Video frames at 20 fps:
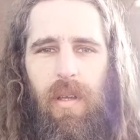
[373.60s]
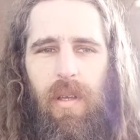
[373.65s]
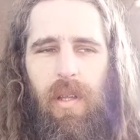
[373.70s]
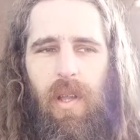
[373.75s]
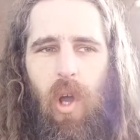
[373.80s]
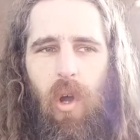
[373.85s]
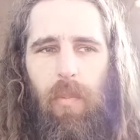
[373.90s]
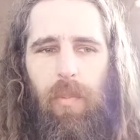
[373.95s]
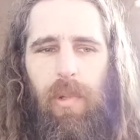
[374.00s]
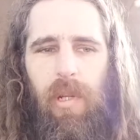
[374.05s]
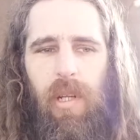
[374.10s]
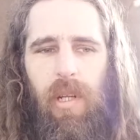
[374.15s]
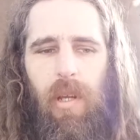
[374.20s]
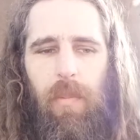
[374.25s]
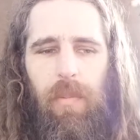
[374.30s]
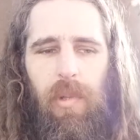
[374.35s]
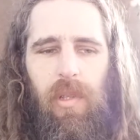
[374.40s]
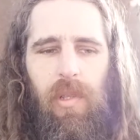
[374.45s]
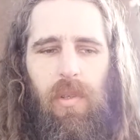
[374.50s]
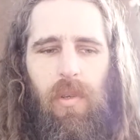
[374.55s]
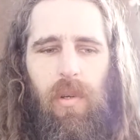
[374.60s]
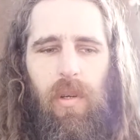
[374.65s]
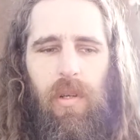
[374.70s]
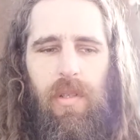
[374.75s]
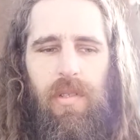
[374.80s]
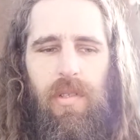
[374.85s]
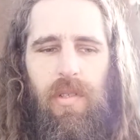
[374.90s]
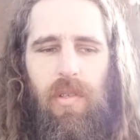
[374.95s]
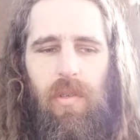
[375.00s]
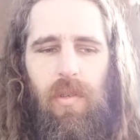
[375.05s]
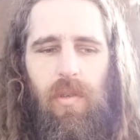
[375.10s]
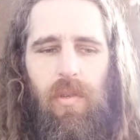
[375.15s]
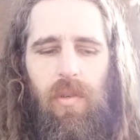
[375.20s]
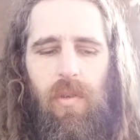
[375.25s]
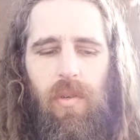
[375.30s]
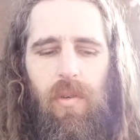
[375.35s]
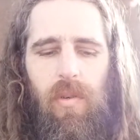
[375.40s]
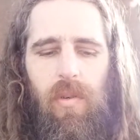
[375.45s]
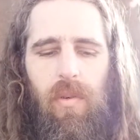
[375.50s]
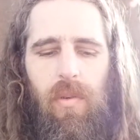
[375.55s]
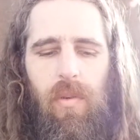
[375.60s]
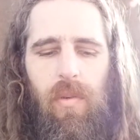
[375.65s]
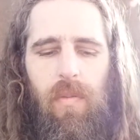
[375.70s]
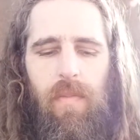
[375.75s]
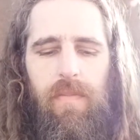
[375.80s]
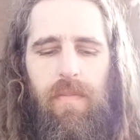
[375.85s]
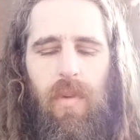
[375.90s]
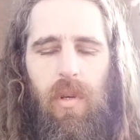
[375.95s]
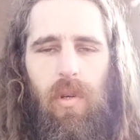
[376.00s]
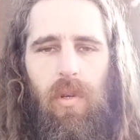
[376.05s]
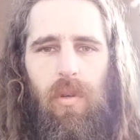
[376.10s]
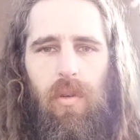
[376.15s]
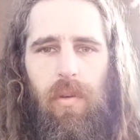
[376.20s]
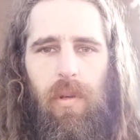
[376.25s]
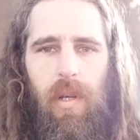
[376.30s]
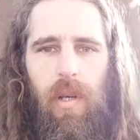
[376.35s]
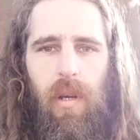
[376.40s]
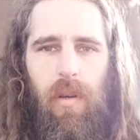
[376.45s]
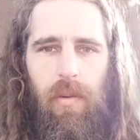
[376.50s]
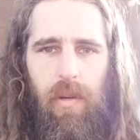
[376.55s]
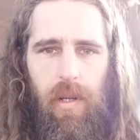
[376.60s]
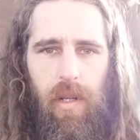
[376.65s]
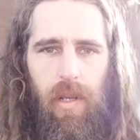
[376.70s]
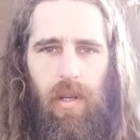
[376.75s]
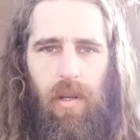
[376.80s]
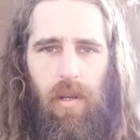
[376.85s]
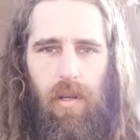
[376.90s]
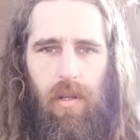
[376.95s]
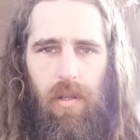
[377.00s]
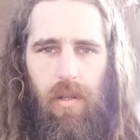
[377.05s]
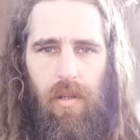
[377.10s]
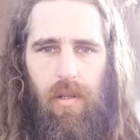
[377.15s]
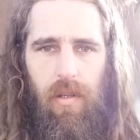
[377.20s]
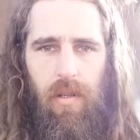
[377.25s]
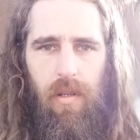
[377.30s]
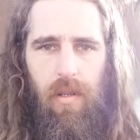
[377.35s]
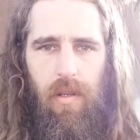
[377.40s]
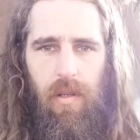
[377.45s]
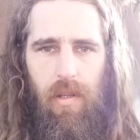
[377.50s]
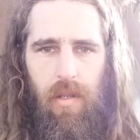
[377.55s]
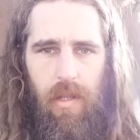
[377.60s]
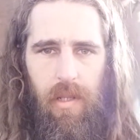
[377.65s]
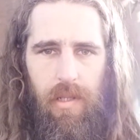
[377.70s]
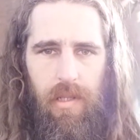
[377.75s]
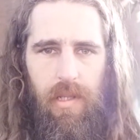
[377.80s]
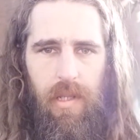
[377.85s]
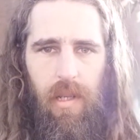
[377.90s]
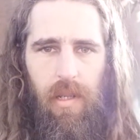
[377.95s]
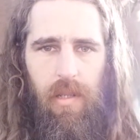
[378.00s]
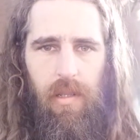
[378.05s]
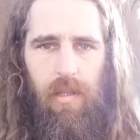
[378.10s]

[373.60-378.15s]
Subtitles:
Opening up a door to who we already are inside.